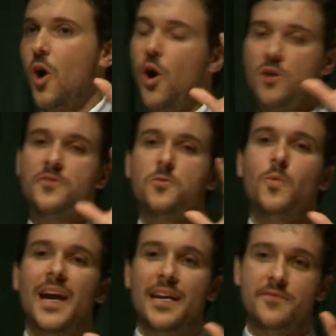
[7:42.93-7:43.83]
all of the
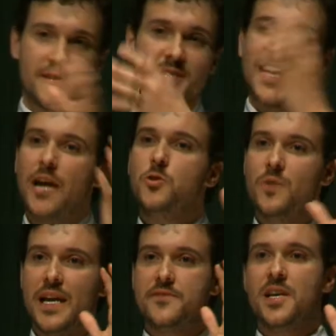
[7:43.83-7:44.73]
waves, the sound
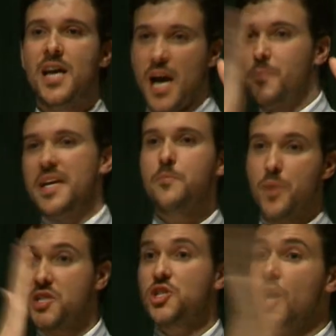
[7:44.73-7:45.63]
waves, are being
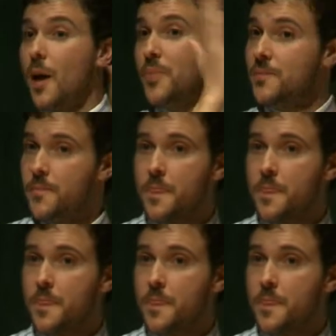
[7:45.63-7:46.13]
bunched up.